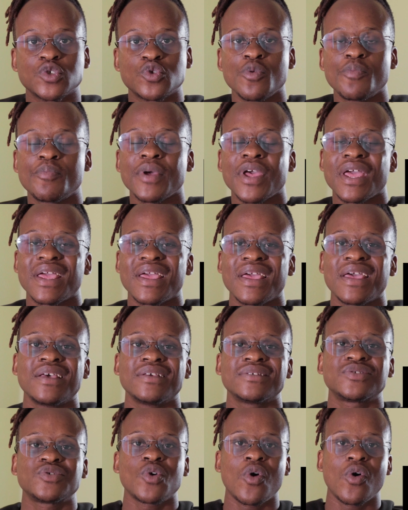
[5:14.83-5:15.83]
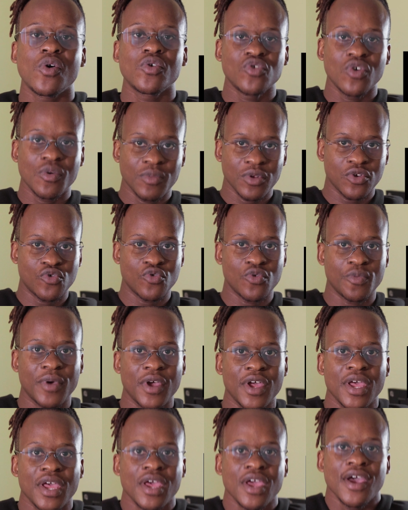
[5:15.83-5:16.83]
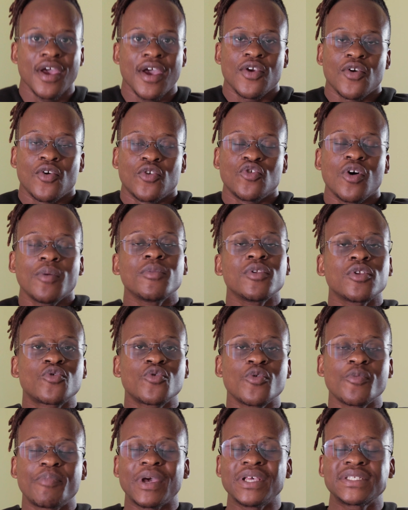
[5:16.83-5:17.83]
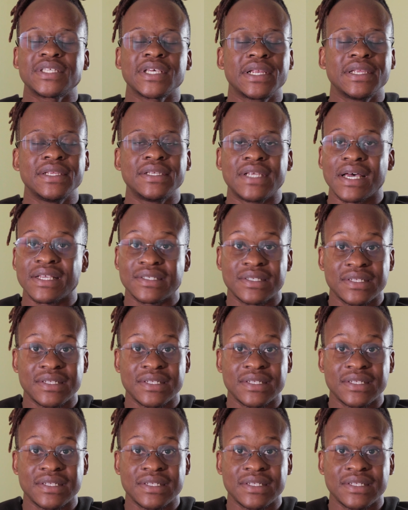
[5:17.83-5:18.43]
group is your normal group. Your normal group basically does